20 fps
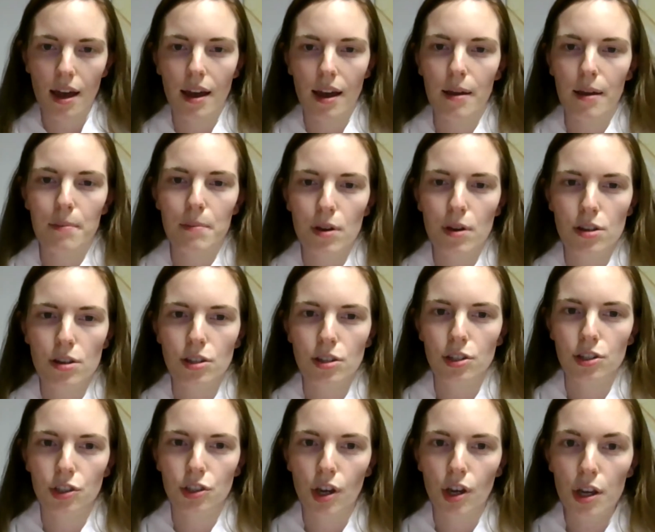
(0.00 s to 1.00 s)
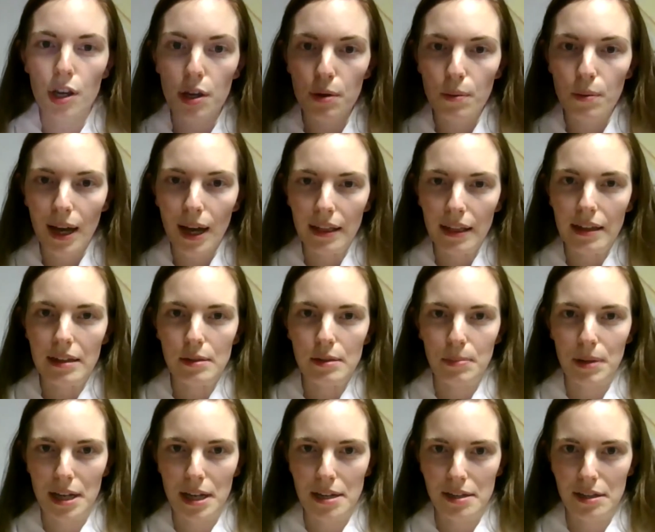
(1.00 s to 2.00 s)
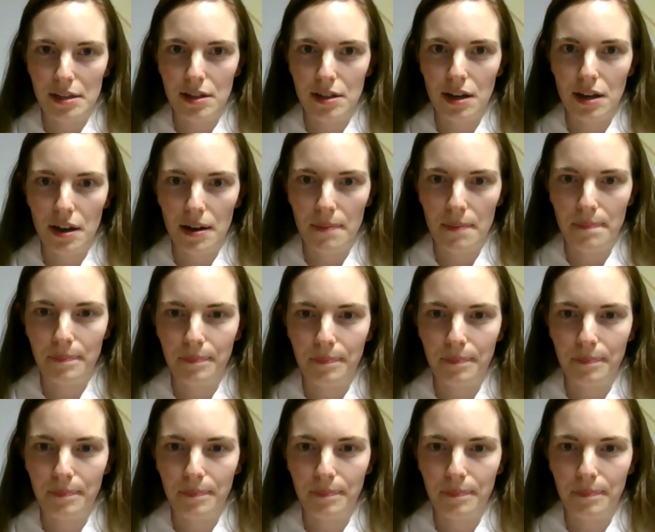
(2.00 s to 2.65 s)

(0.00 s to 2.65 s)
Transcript: I'm going to show you where these places are.